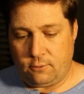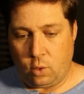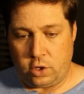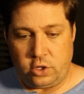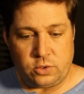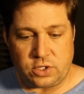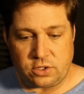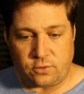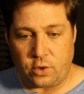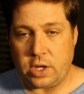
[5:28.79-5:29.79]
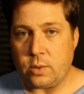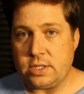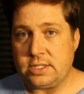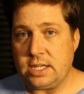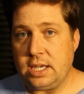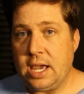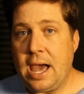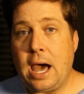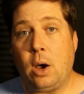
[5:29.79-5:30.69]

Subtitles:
For usage frequency,